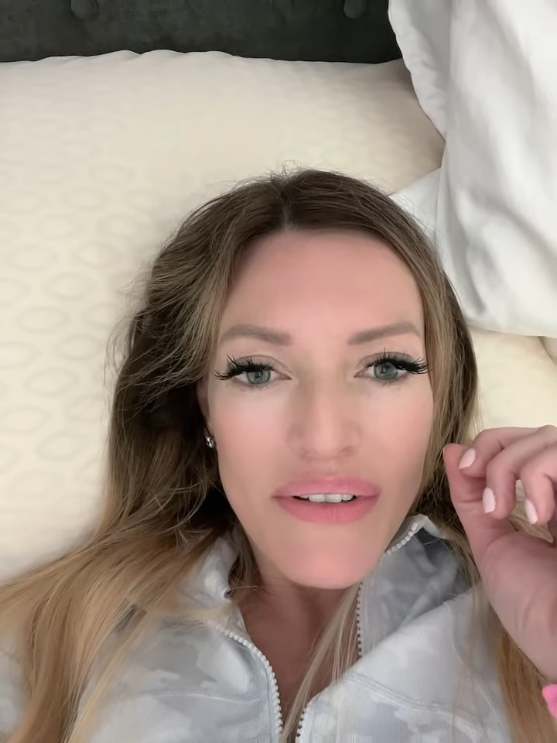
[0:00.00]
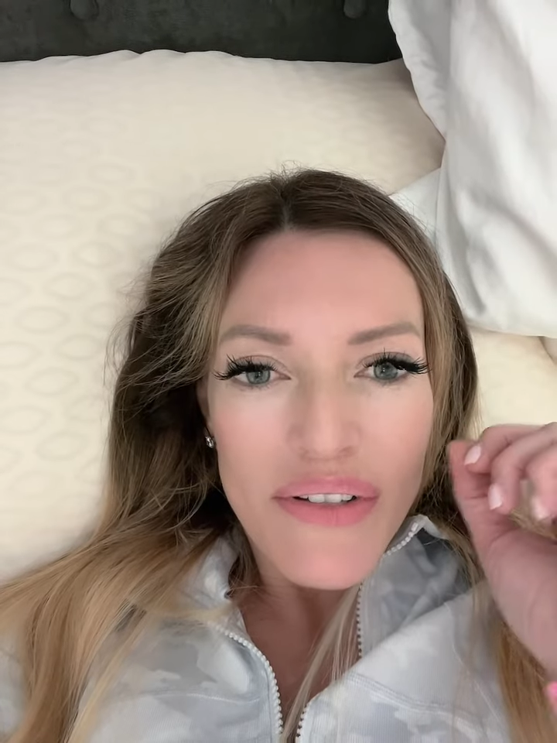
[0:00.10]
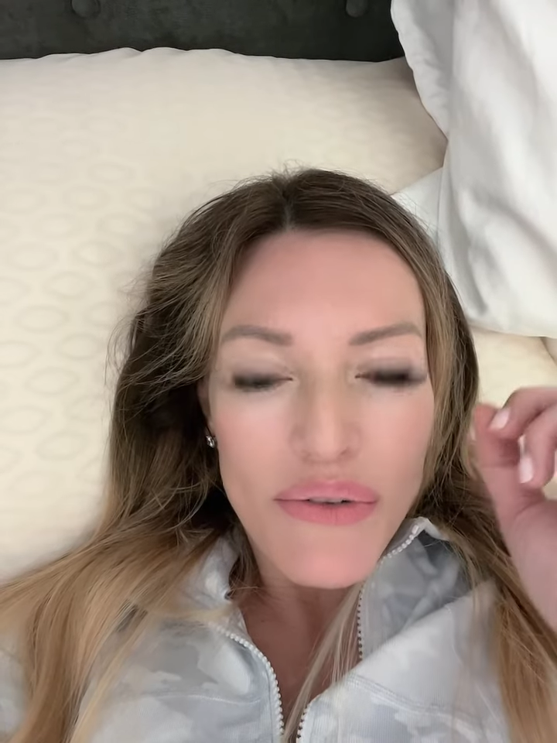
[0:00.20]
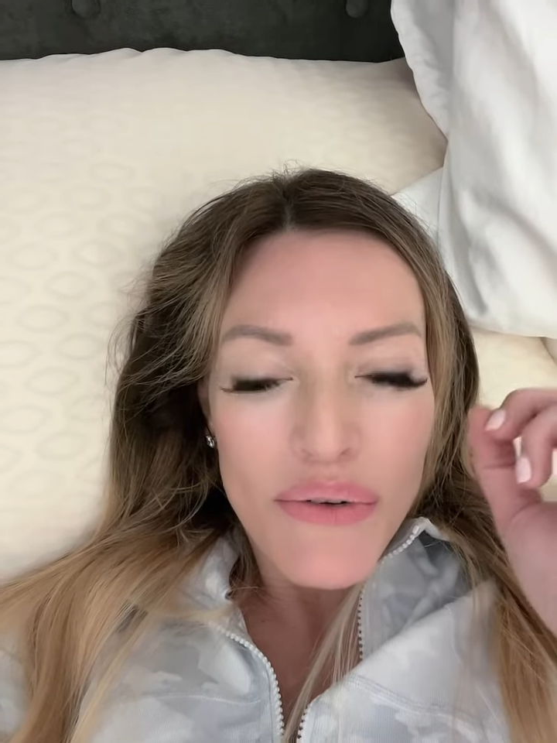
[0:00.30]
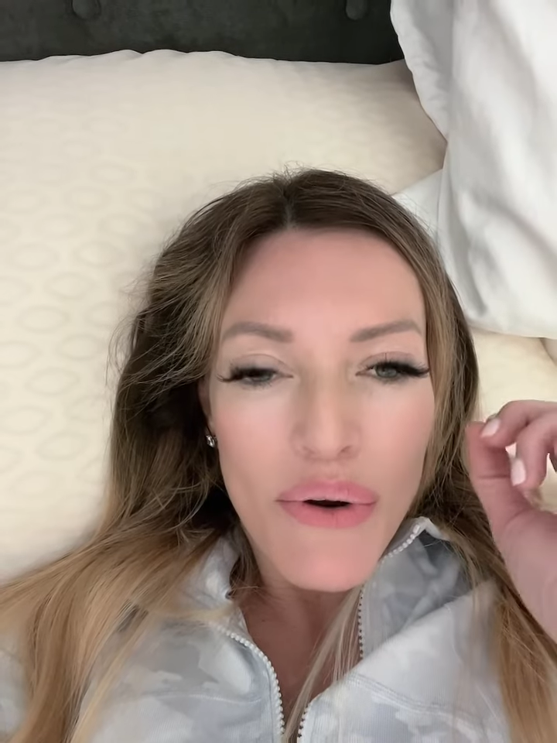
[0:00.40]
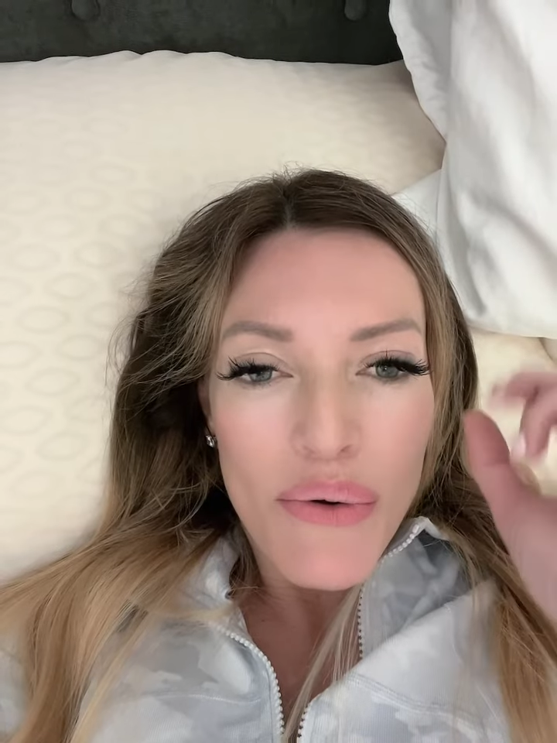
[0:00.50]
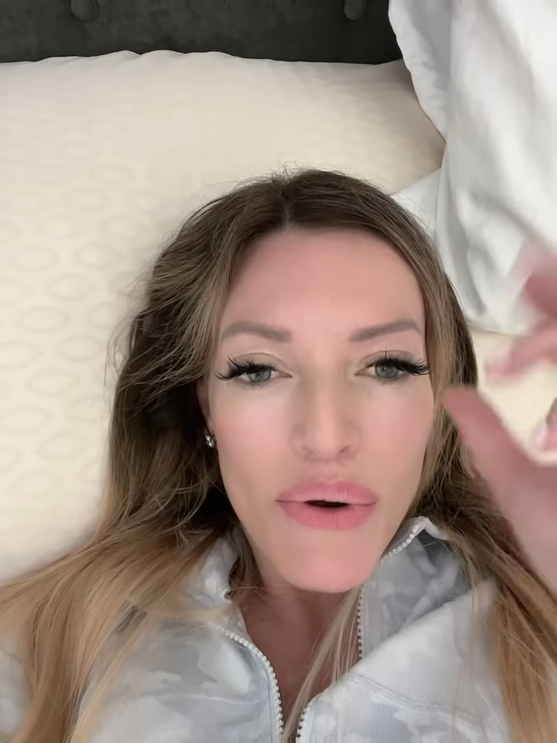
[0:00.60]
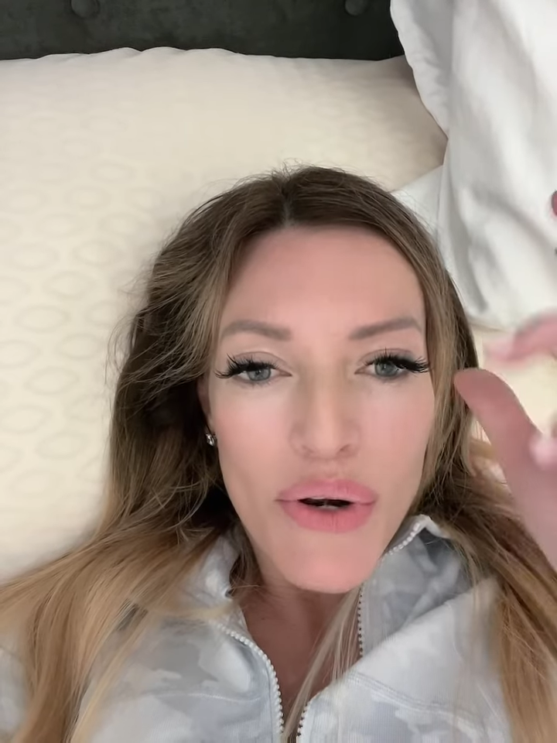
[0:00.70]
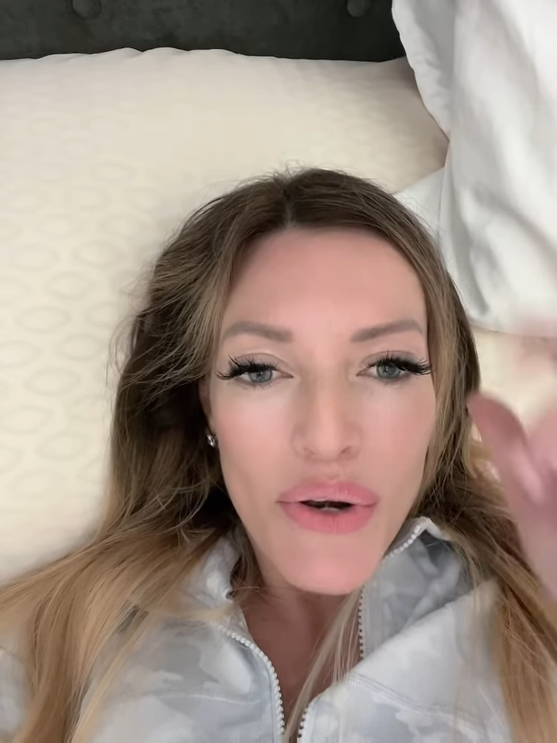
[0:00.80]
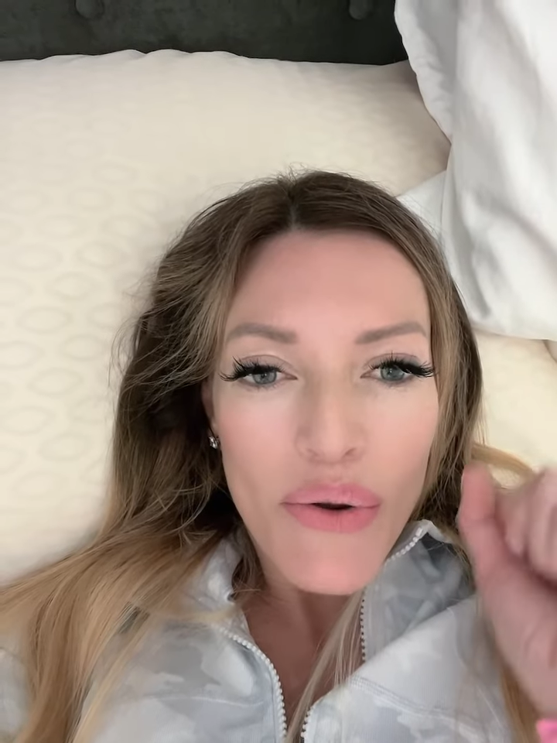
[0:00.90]
to grow
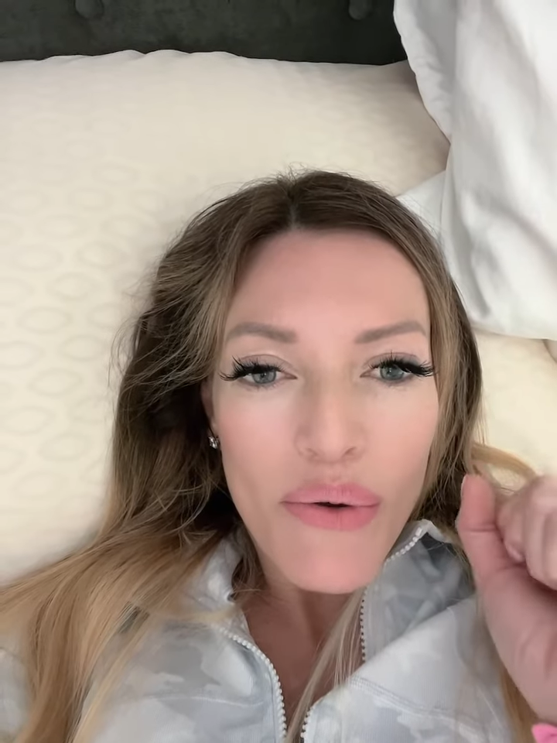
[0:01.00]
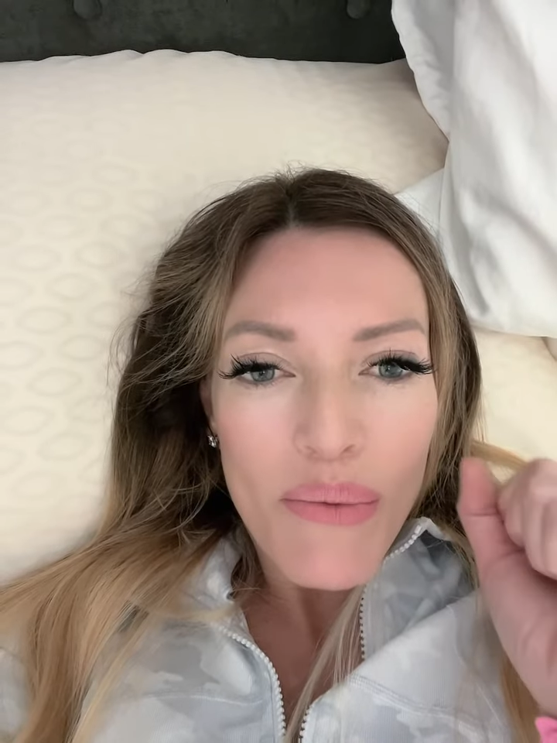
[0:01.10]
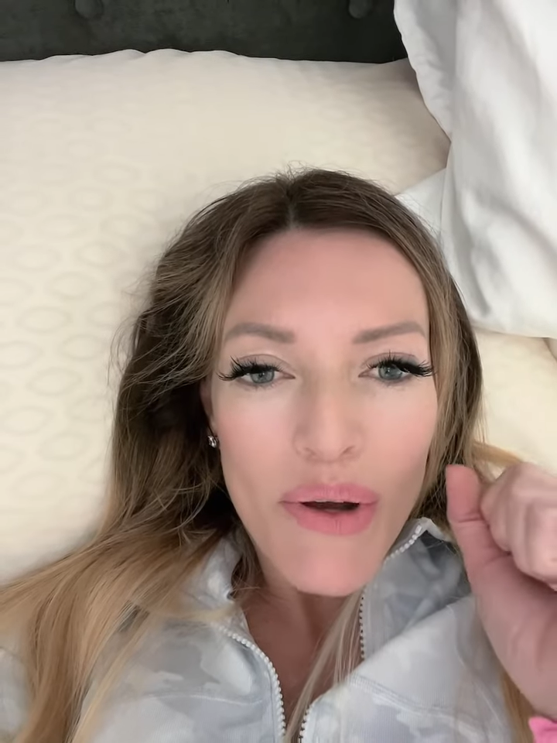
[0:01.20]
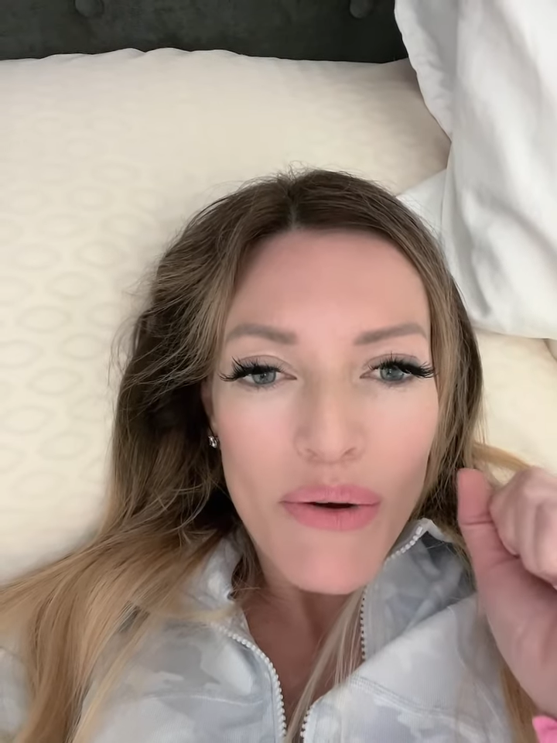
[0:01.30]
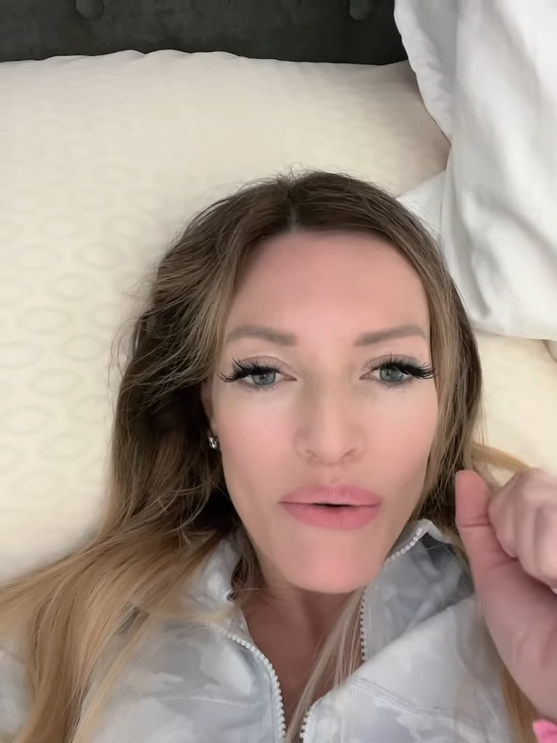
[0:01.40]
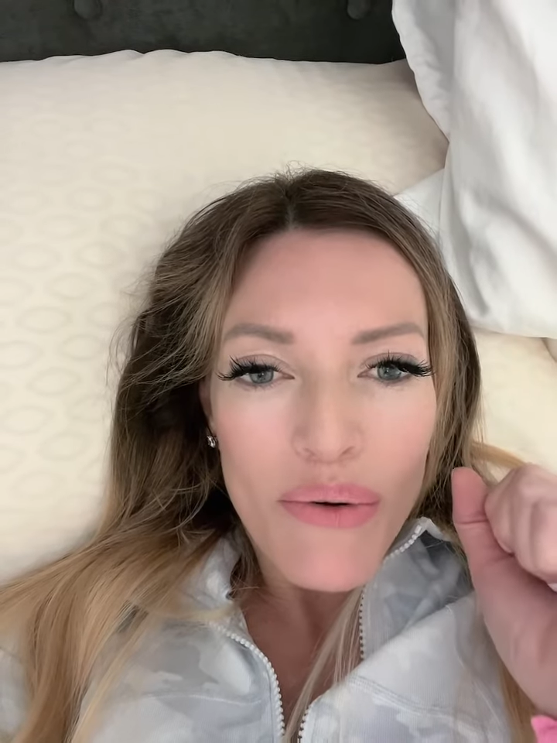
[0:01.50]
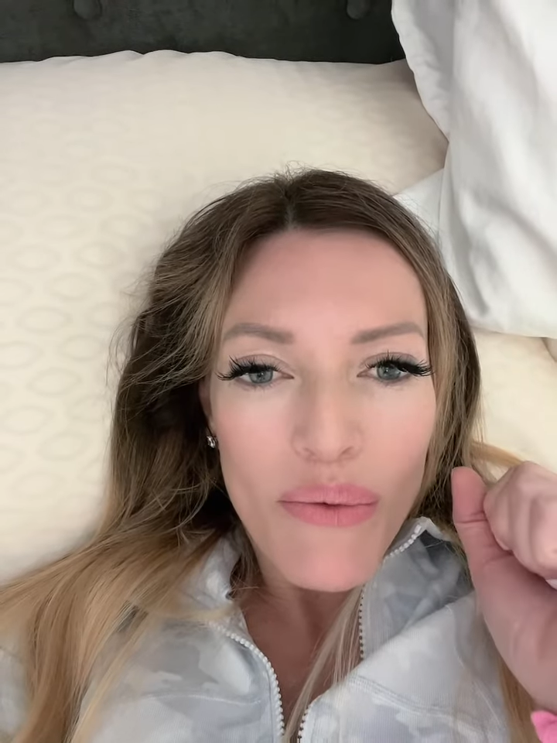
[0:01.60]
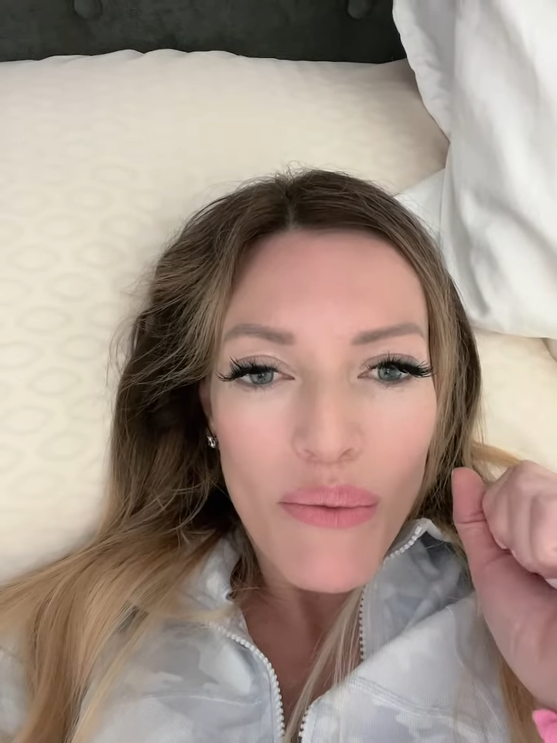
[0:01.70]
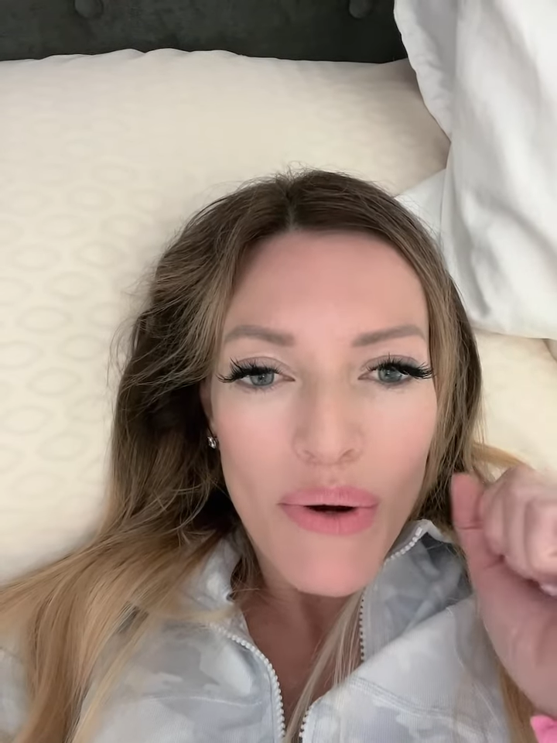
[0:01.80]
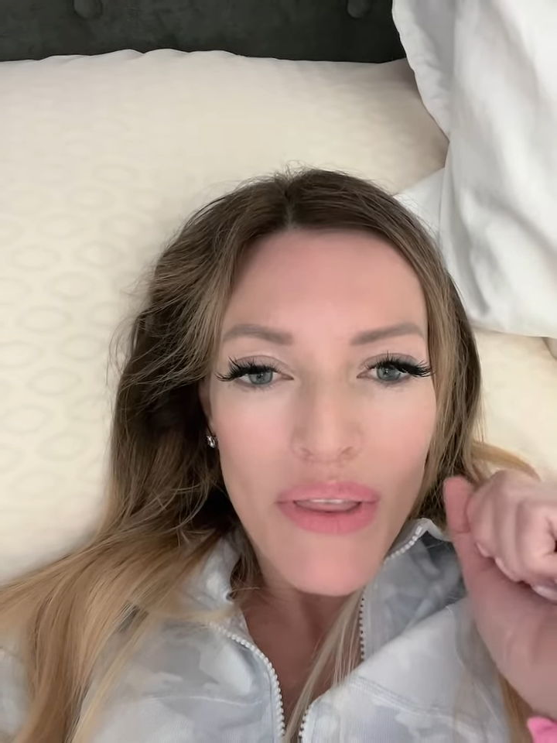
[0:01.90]
new bone
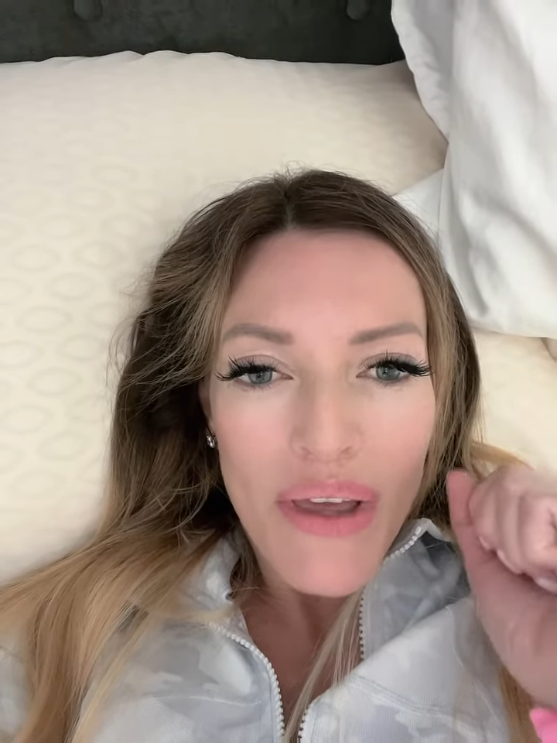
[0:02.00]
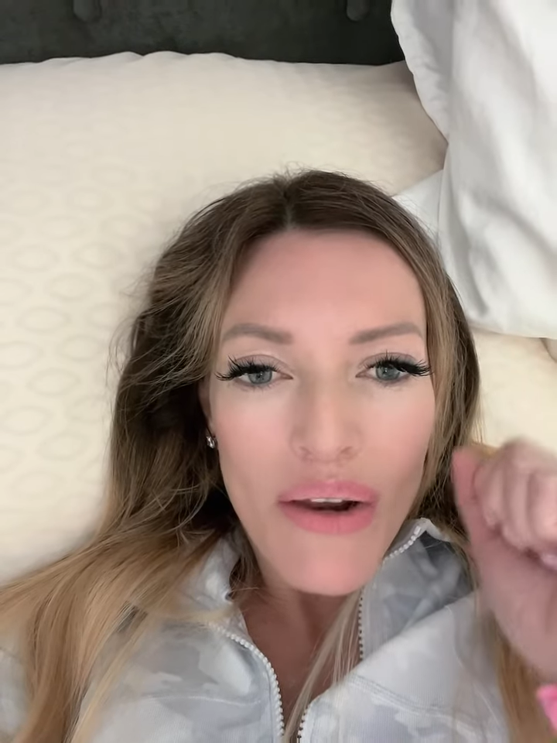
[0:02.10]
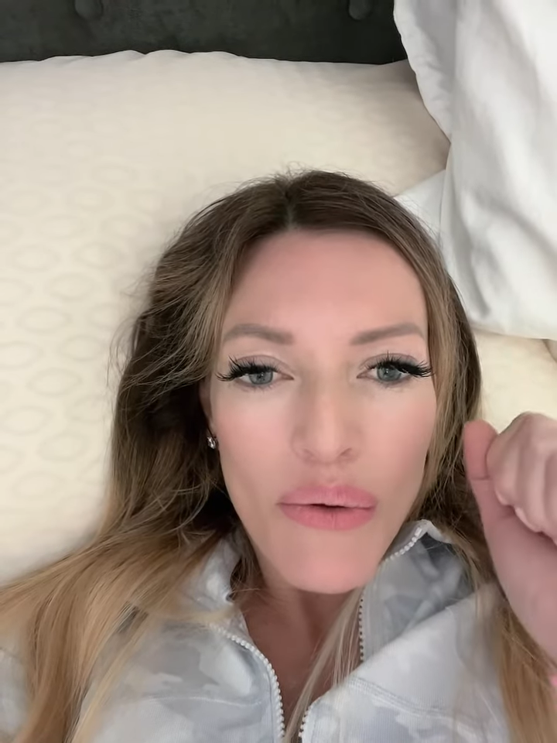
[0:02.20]
where that